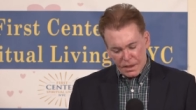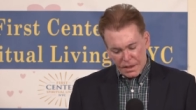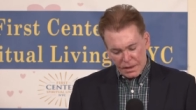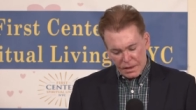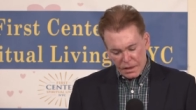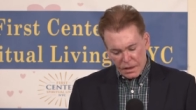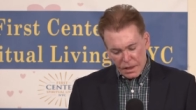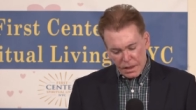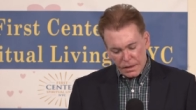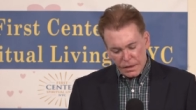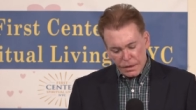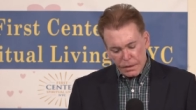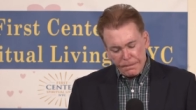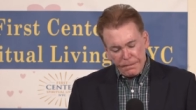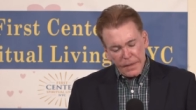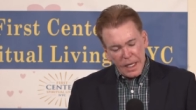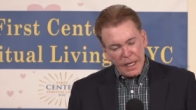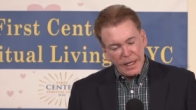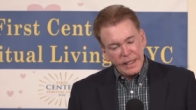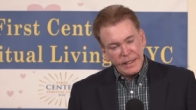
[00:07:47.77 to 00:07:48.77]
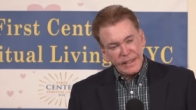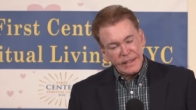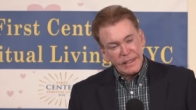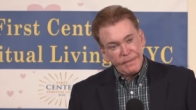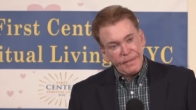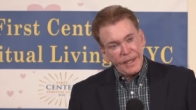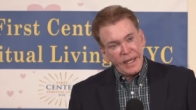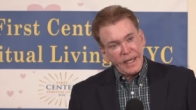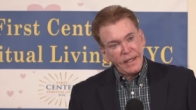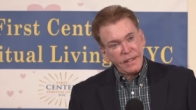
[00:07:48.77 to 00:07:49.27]
and I need to
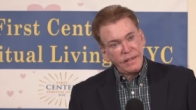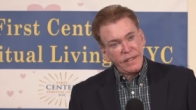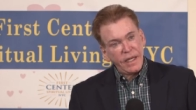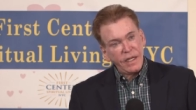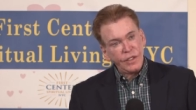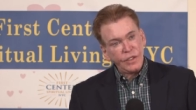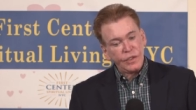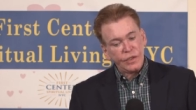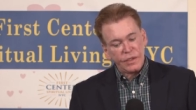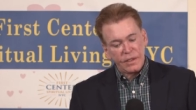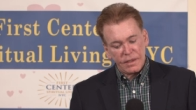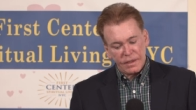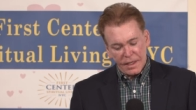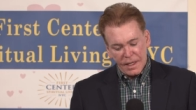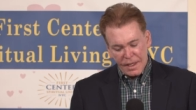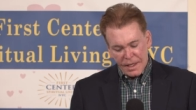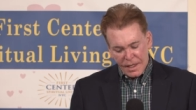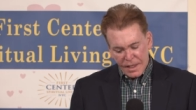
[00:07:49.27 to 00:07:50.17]
pay attention